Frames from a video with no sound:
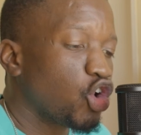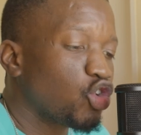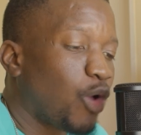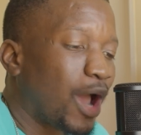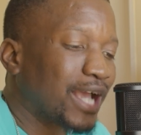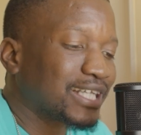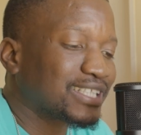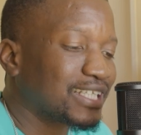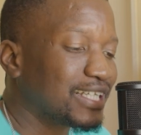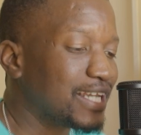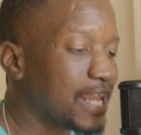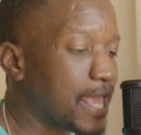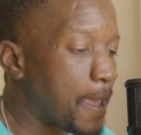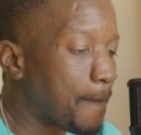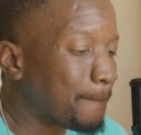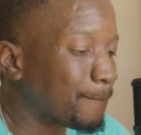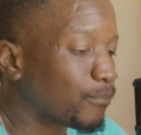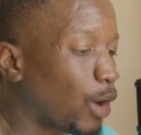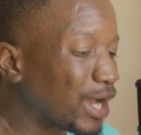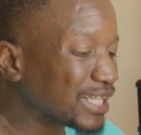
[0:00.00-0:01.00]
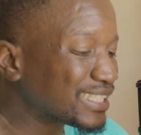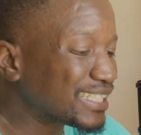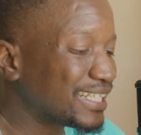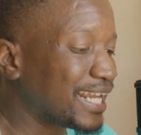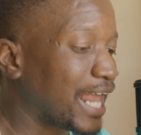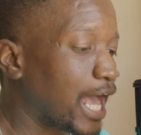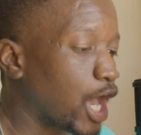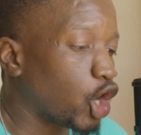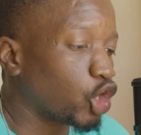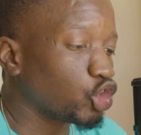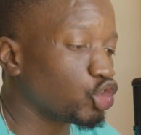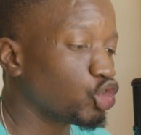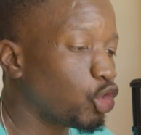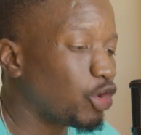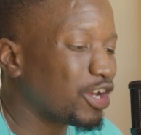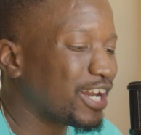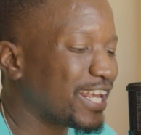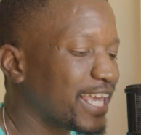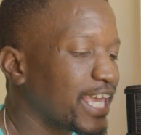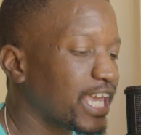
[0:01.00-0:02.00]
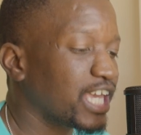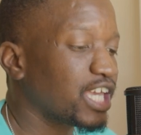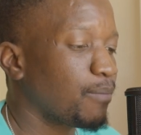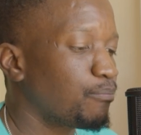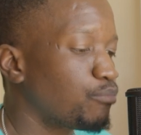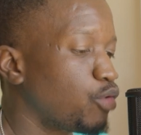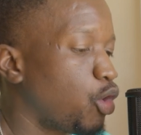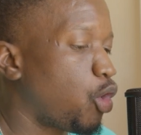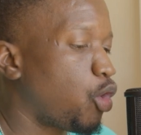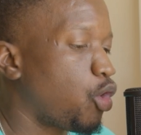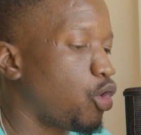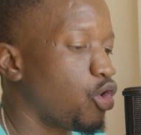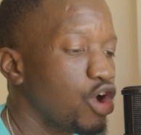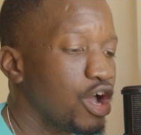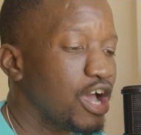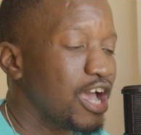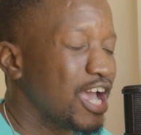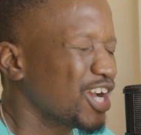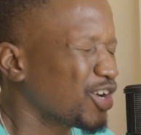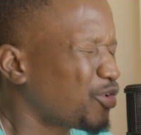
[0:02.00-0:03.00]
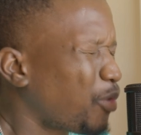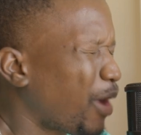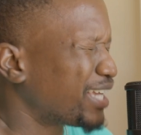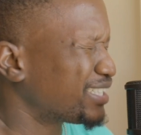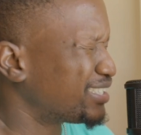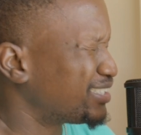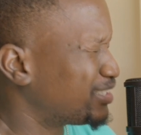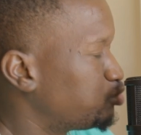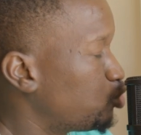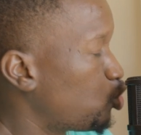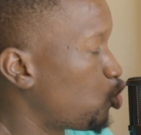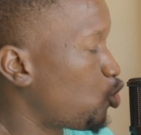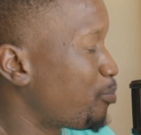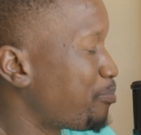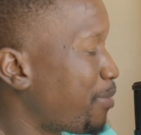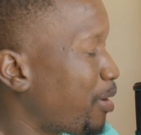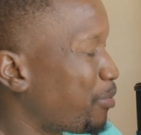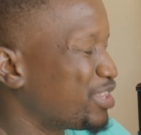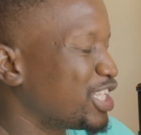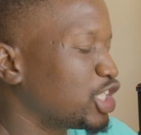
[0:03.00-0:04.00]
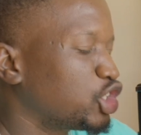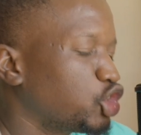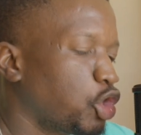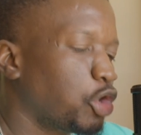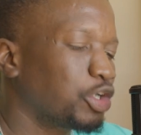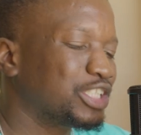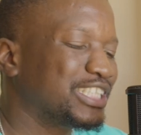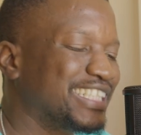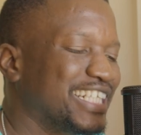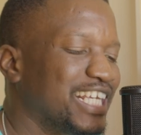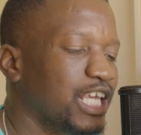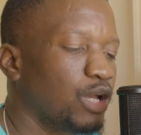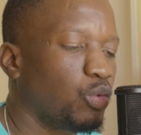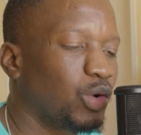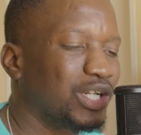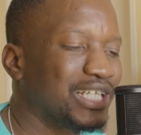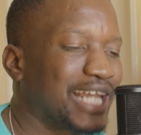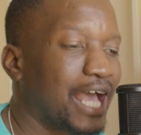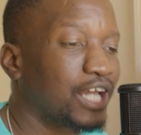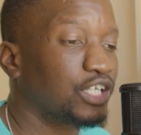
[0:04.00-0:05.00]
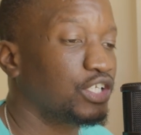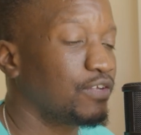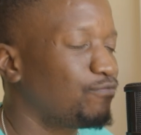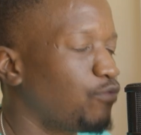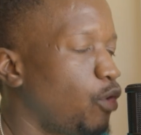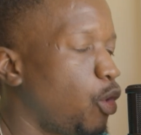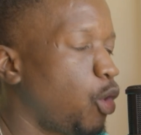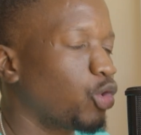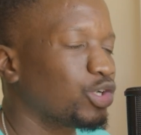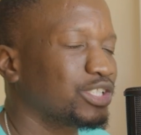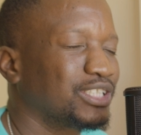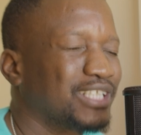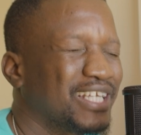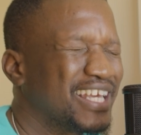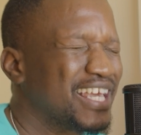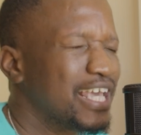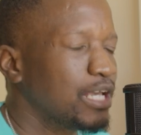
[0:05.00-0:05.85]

Christ the Lamb, Christ the Lion, you're gonna hear him roar. Christ the groom, married the church and he will not divorce.